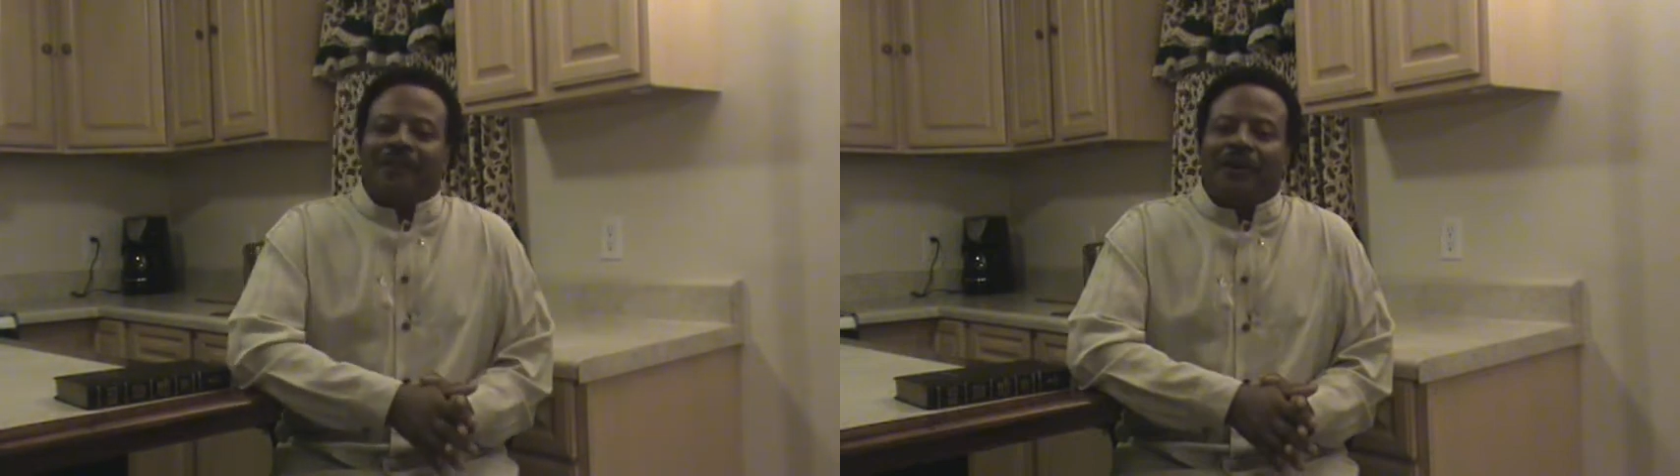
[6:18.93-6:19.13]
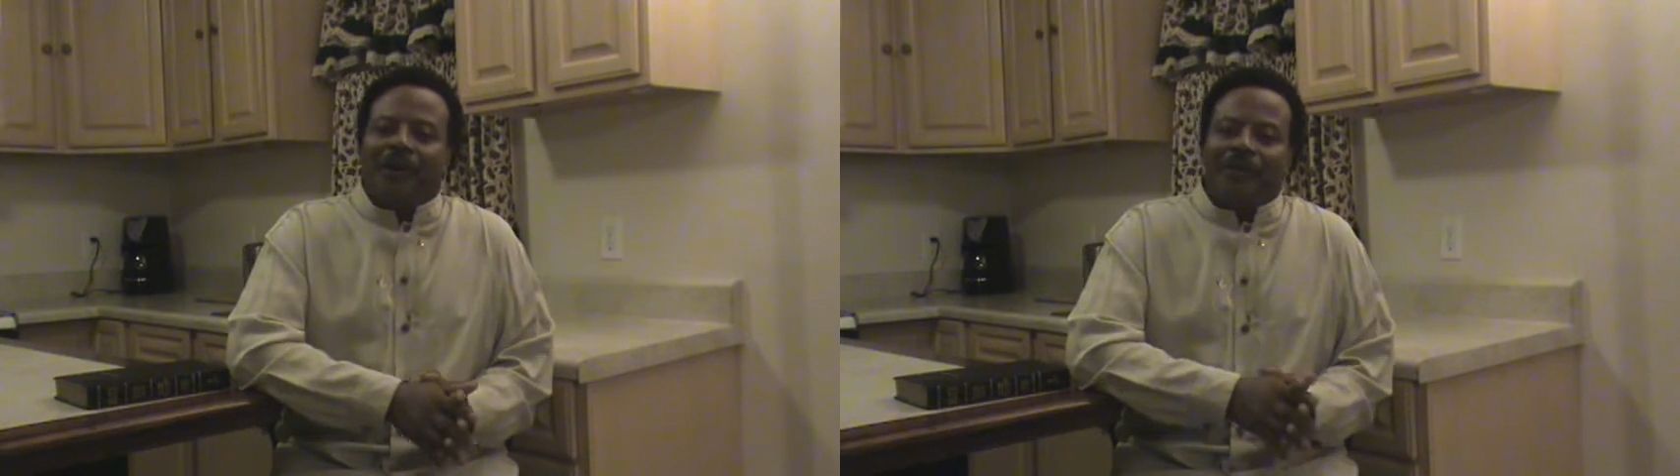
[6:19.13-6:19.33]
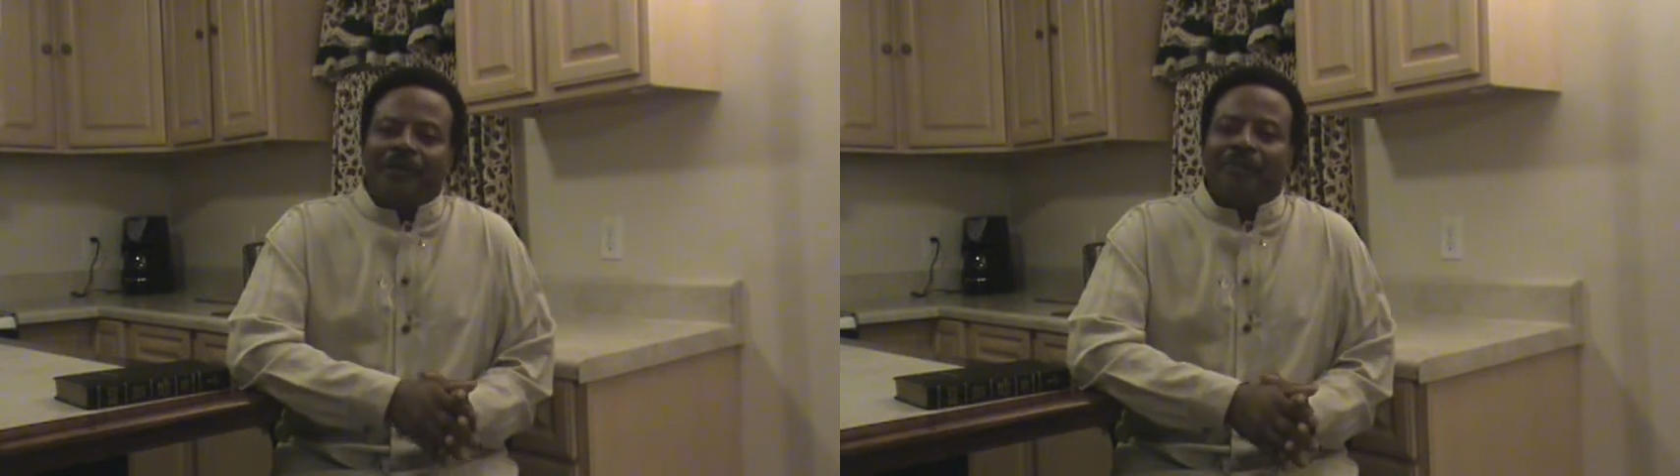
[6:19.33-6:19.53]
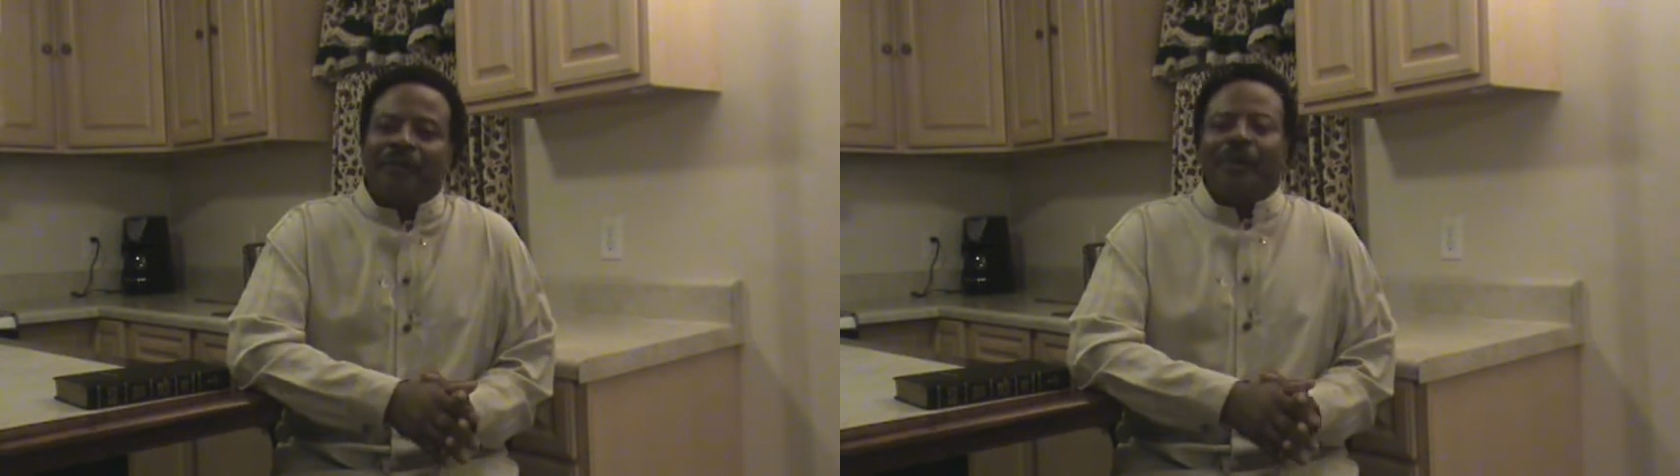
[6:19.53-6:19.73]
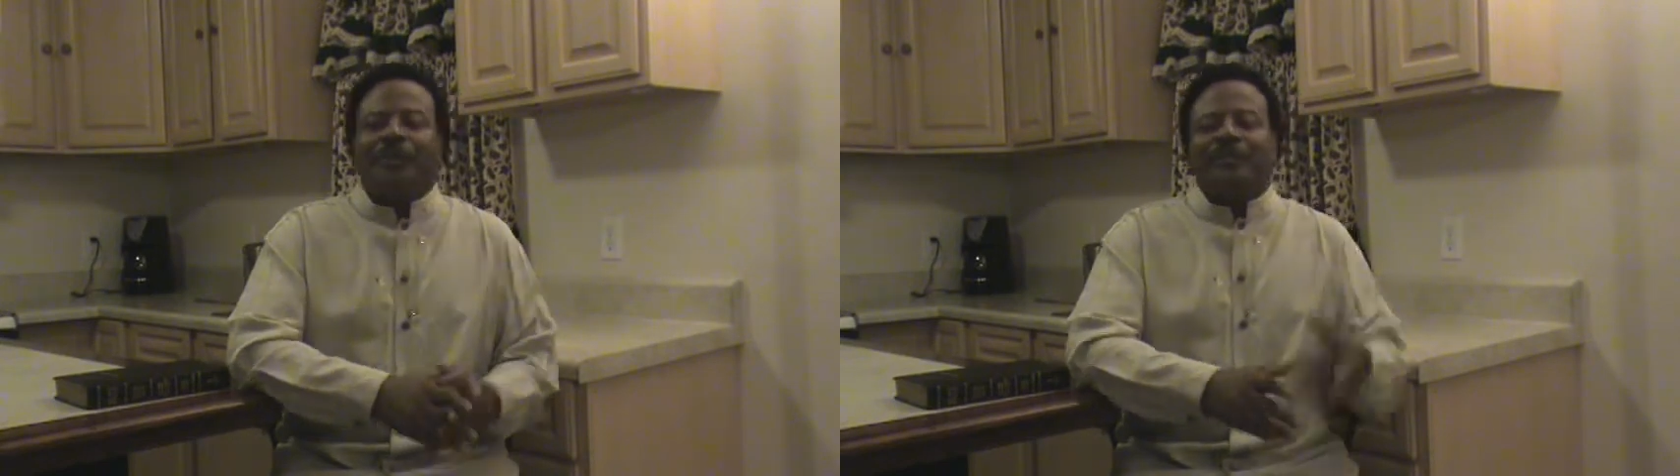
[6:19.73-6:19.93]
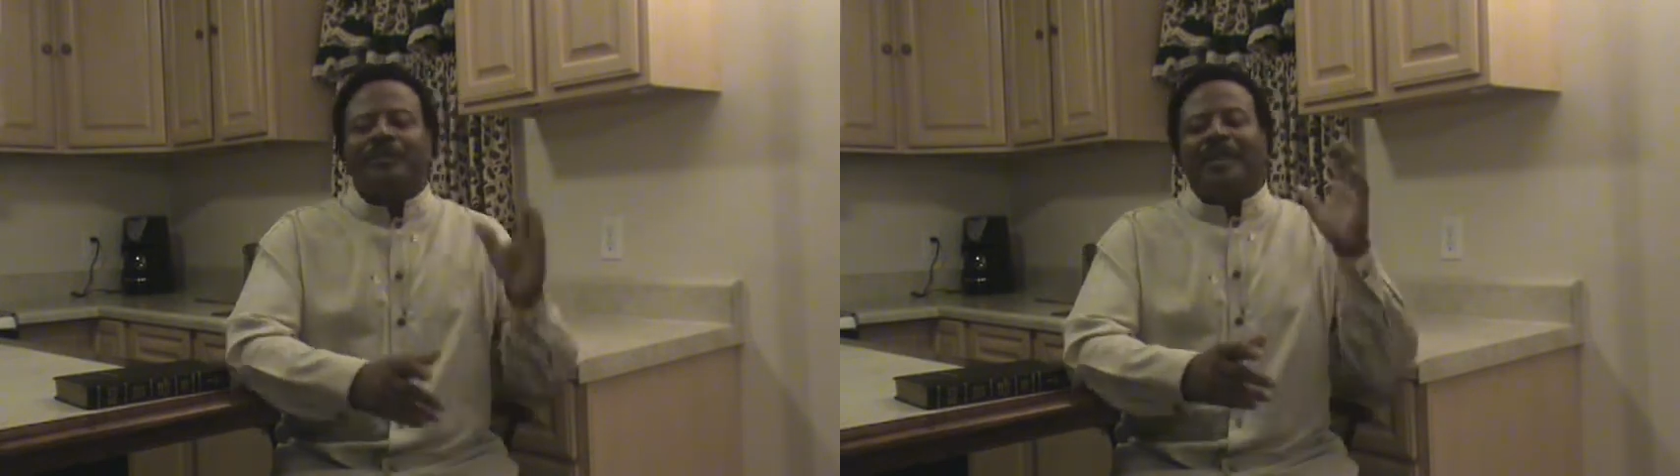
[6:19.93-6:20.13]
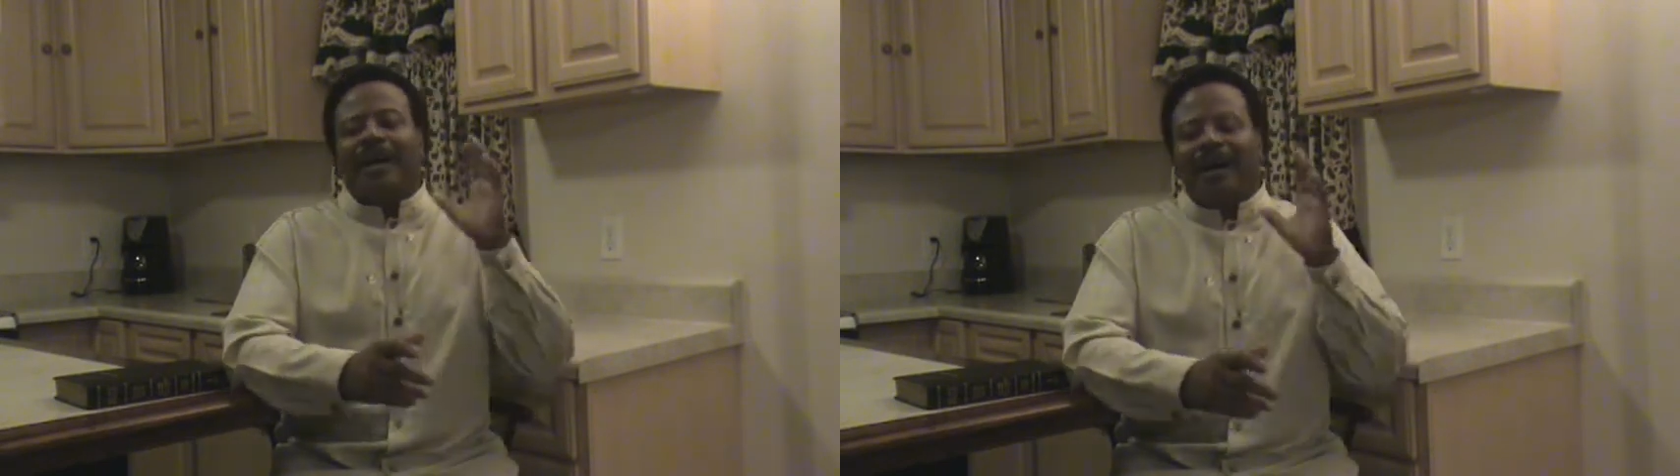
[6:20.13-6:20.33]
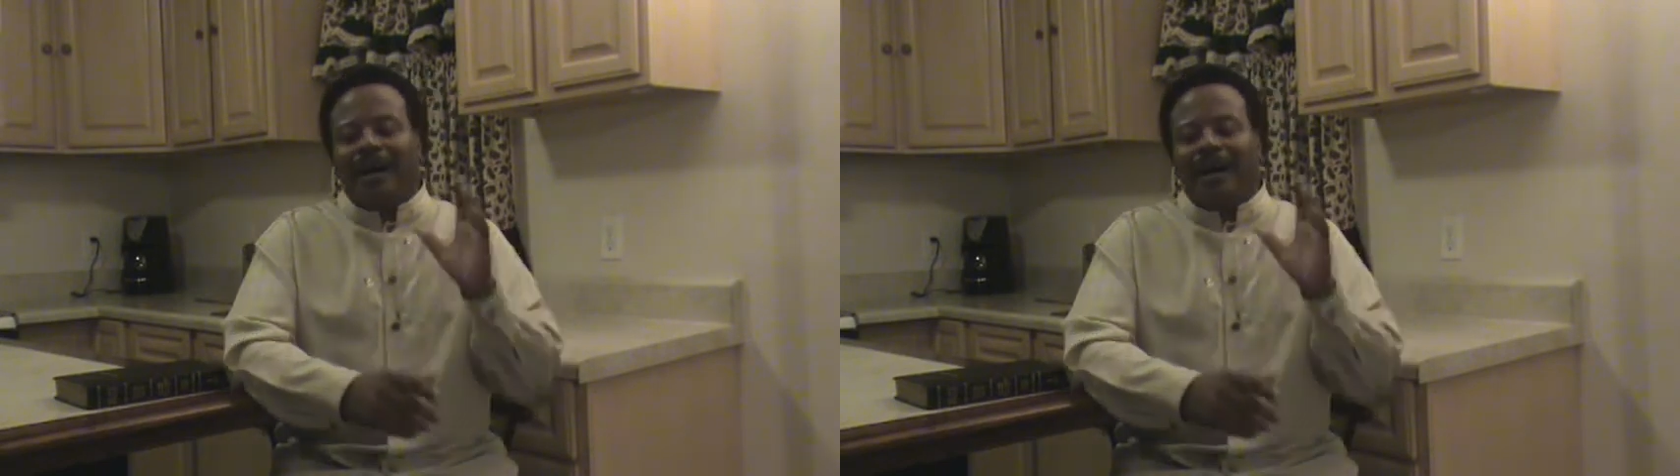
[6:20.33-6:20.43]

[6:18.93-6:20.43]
all of the prayer was you're not